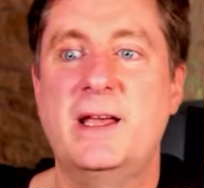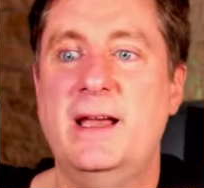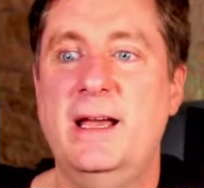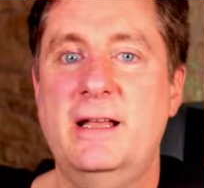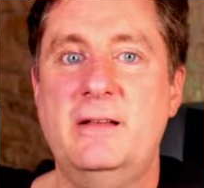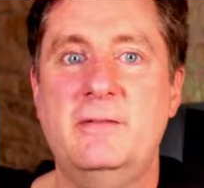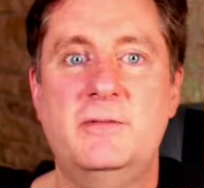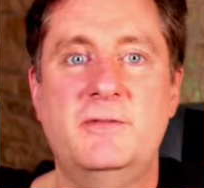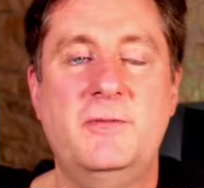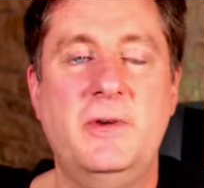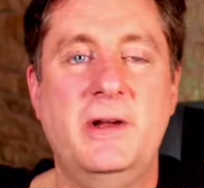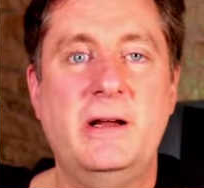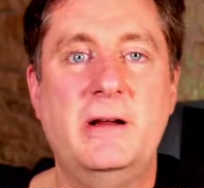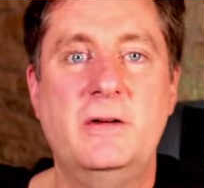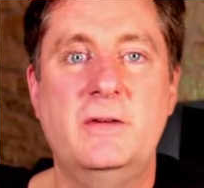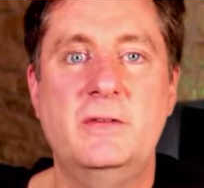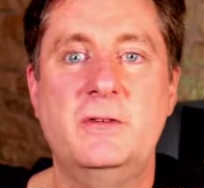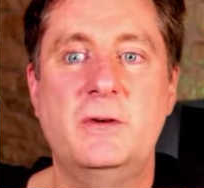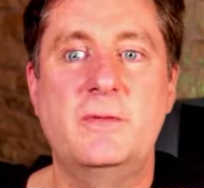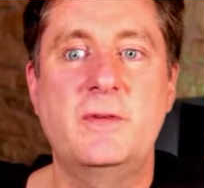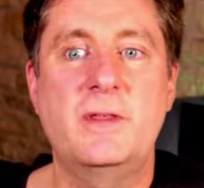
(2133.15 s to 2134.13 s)
At
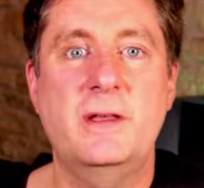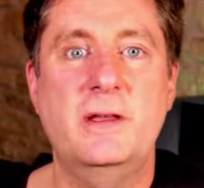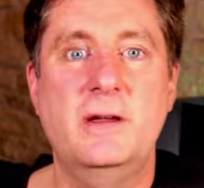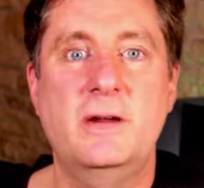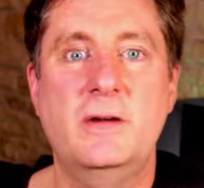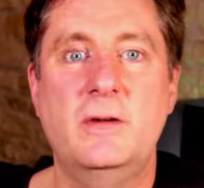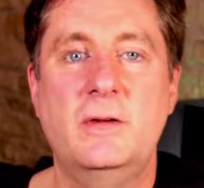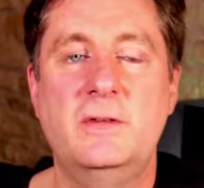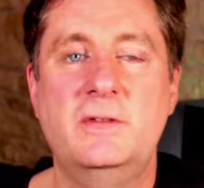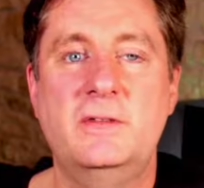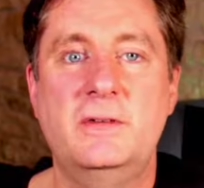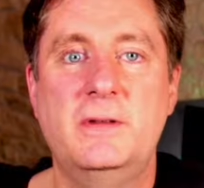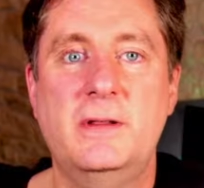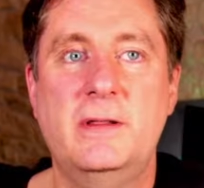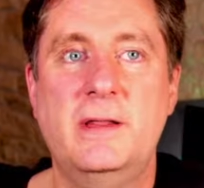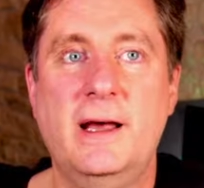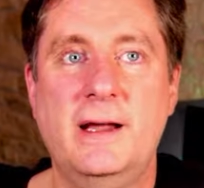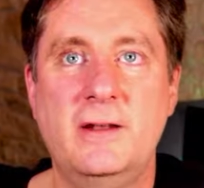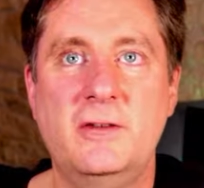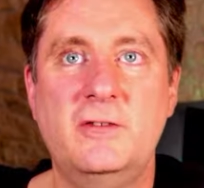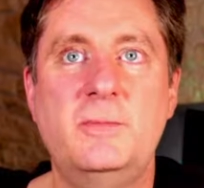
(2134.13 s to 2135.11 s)
fairs over the years,
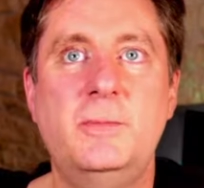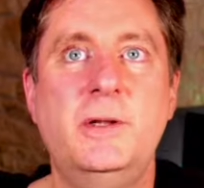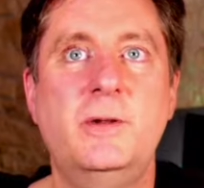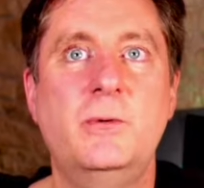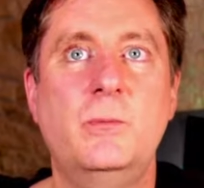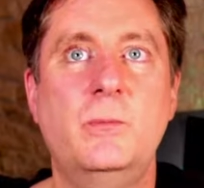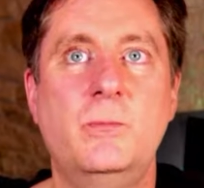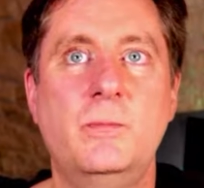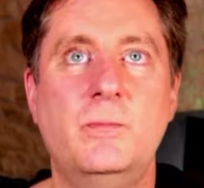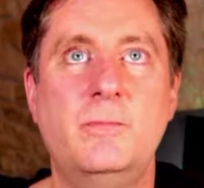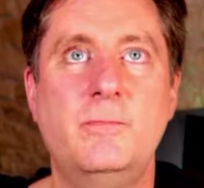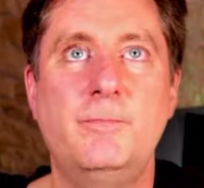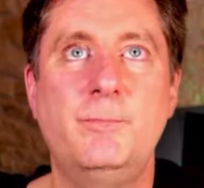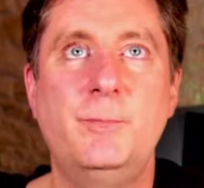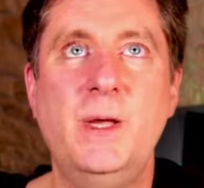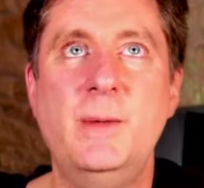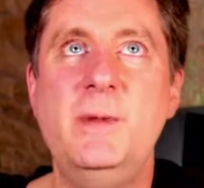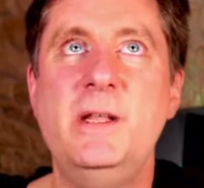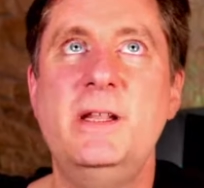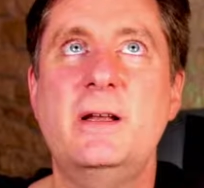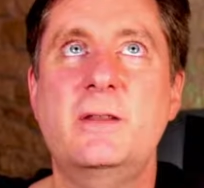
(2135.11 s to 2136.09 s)
that has been
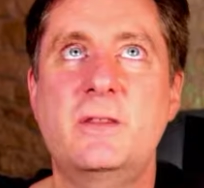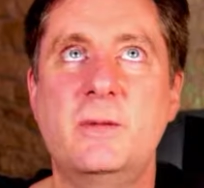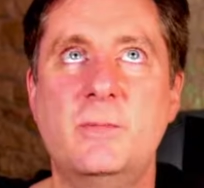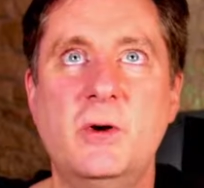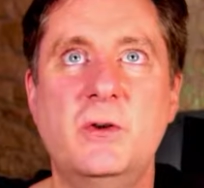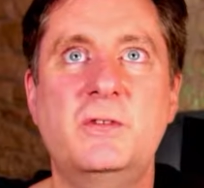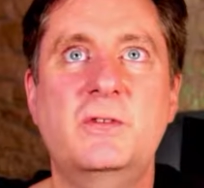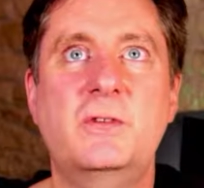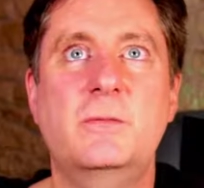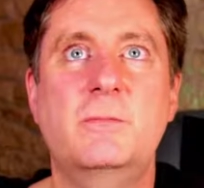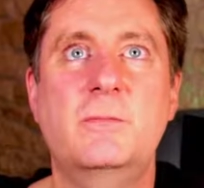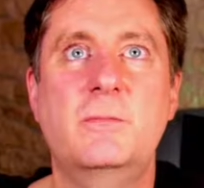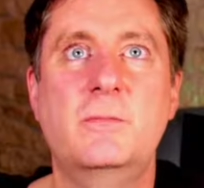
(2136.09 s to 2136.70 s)
maybe not the most